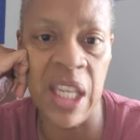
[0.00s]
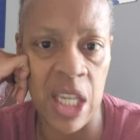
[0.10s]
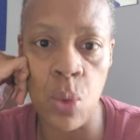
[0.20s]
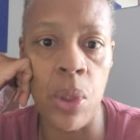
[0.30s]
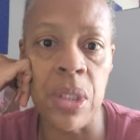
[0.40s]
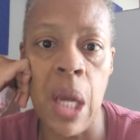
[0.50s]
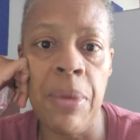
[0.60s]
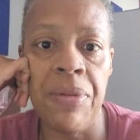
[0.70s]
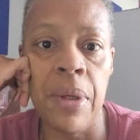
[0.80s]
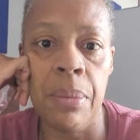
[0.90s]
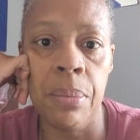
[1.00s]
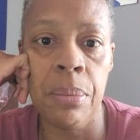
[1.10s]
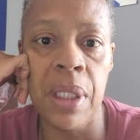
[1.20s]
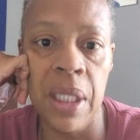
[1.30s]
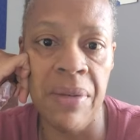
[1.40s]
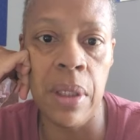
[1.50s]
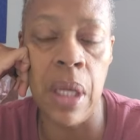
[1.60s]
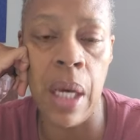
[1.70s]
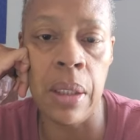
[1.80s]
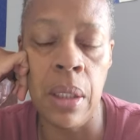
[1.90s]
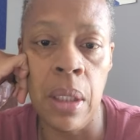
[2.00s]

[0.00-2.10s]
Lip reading: And guess where it's coming from, believe it or not?